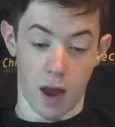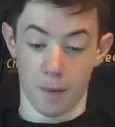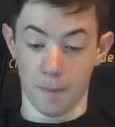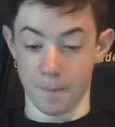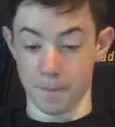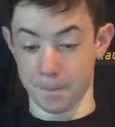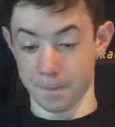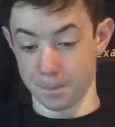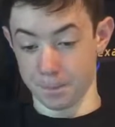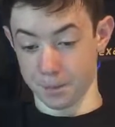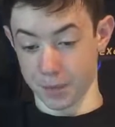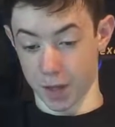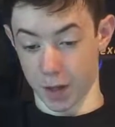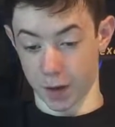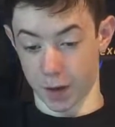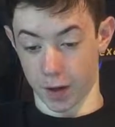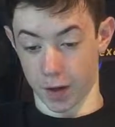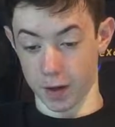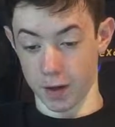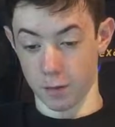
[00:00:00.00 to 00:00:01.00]
Yeah,
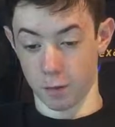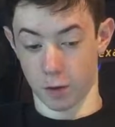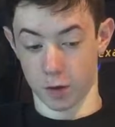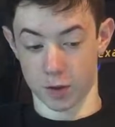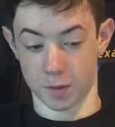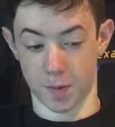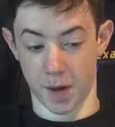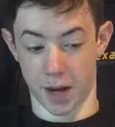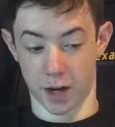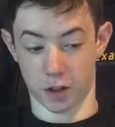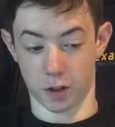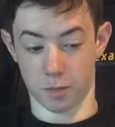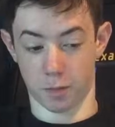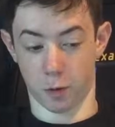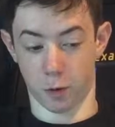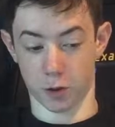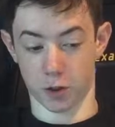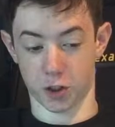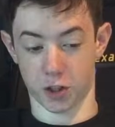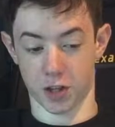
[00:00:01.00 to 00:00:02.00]
okay. While
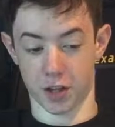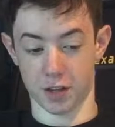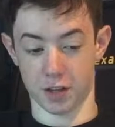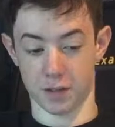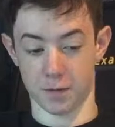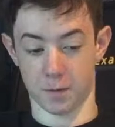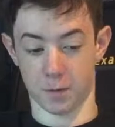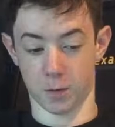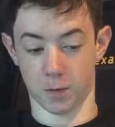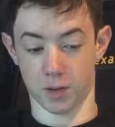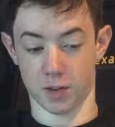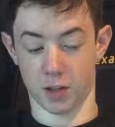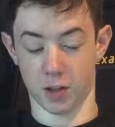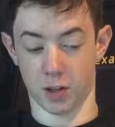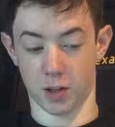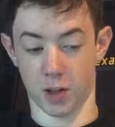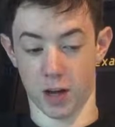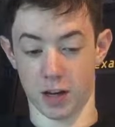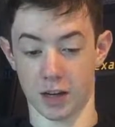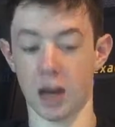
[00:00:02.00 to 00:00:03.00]
Spanish and Portuguese
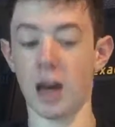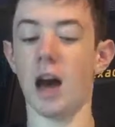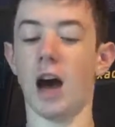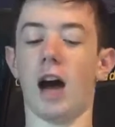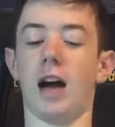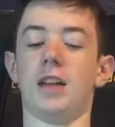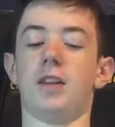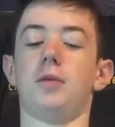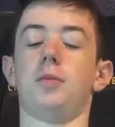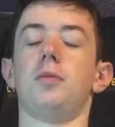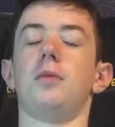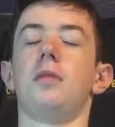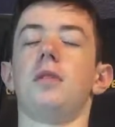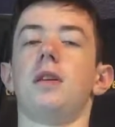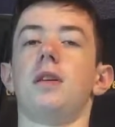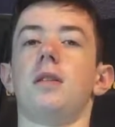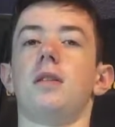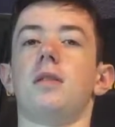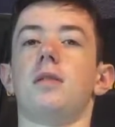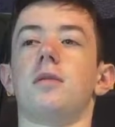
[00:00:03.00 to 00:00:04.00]
influence declined. I
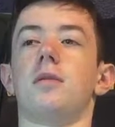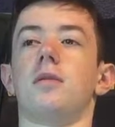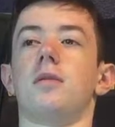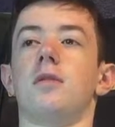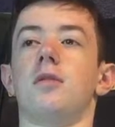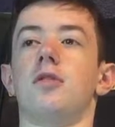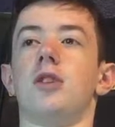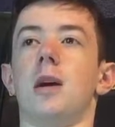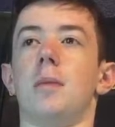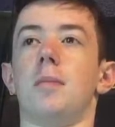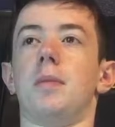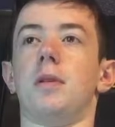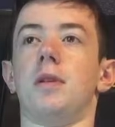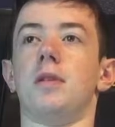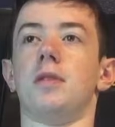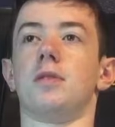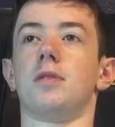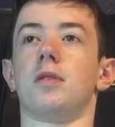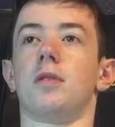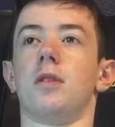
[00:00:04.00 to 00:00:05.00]
don't think the
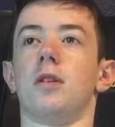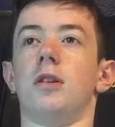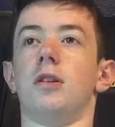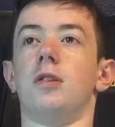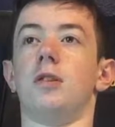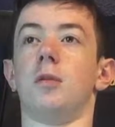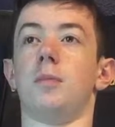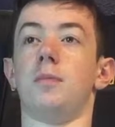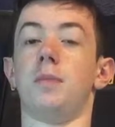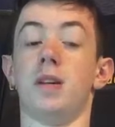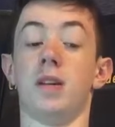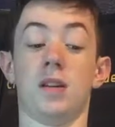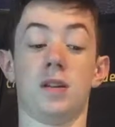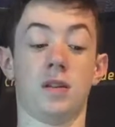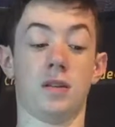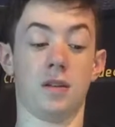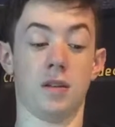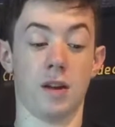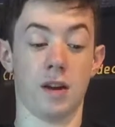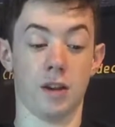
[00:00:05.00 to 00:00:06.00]
Japanese are a
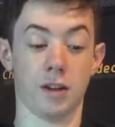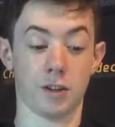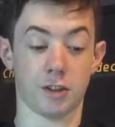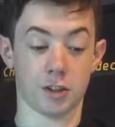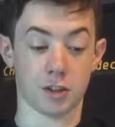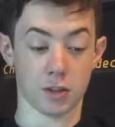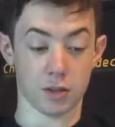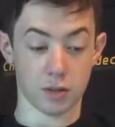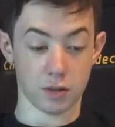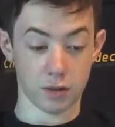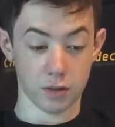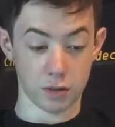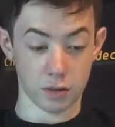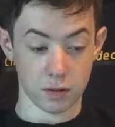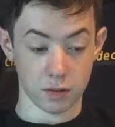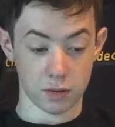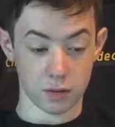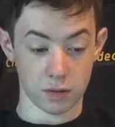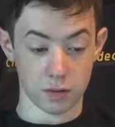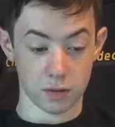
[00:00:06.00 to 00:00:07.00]
European
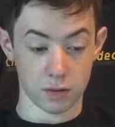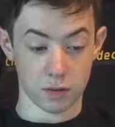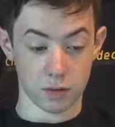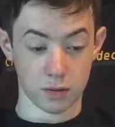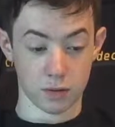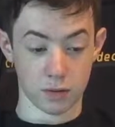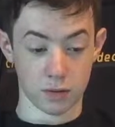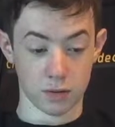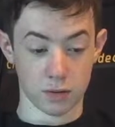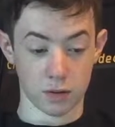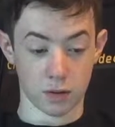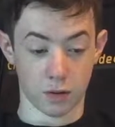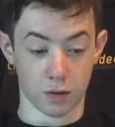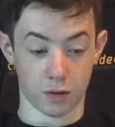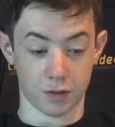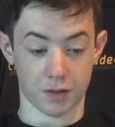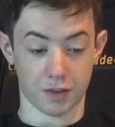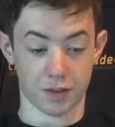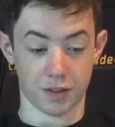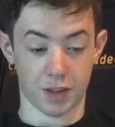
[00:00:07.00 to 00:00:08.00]
nation
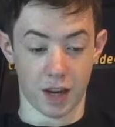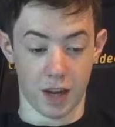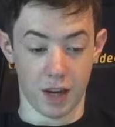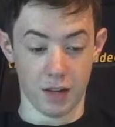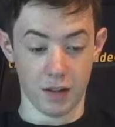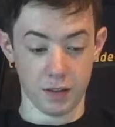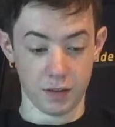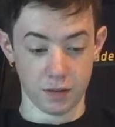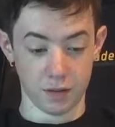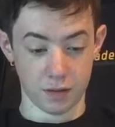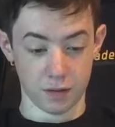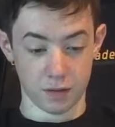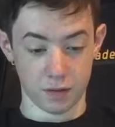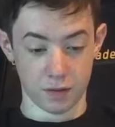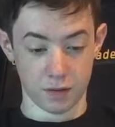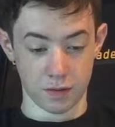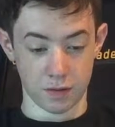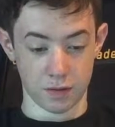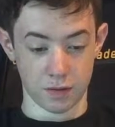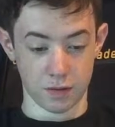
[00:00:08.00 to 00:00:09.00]
or state,
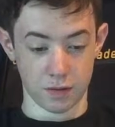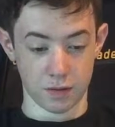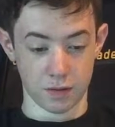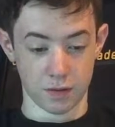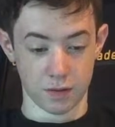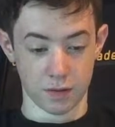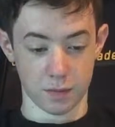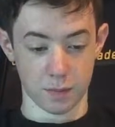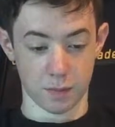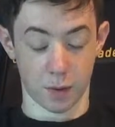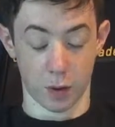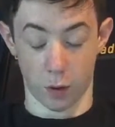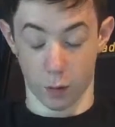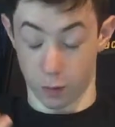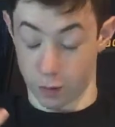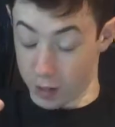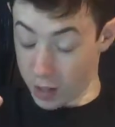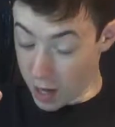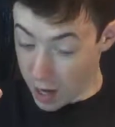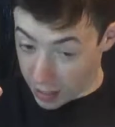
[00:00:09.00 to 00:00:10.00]

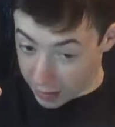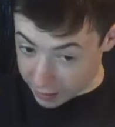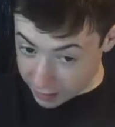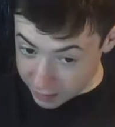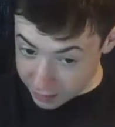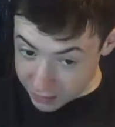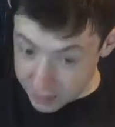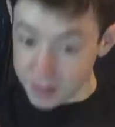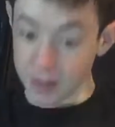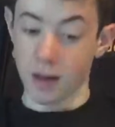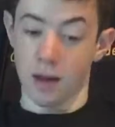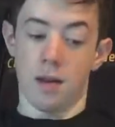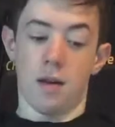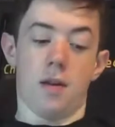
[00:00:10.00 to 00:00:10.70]
but okay.